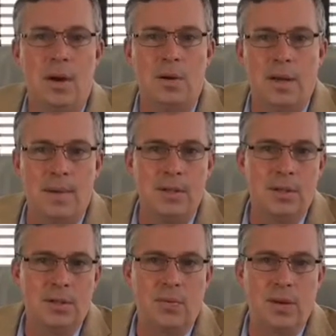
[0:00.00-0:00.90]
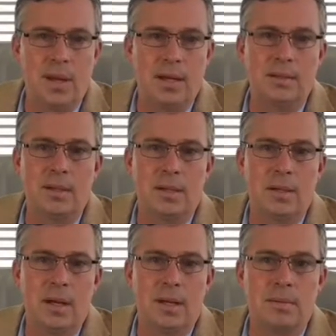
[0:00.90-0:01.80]
are damages for things
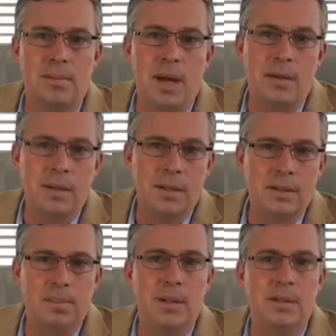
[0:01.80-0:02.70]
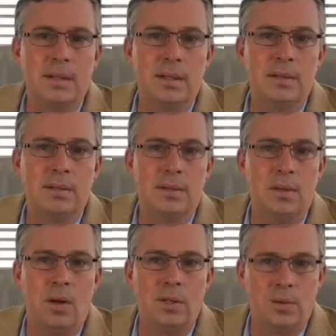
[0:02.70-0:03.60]
such as medical expenses,
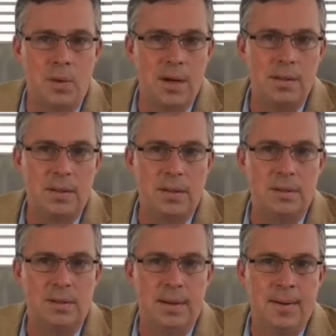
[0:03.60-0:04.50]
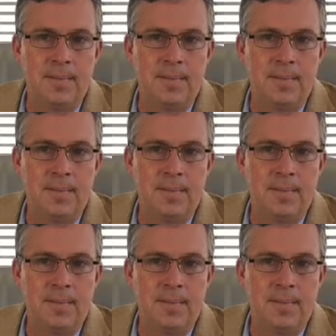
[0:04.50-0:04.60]
lost wages,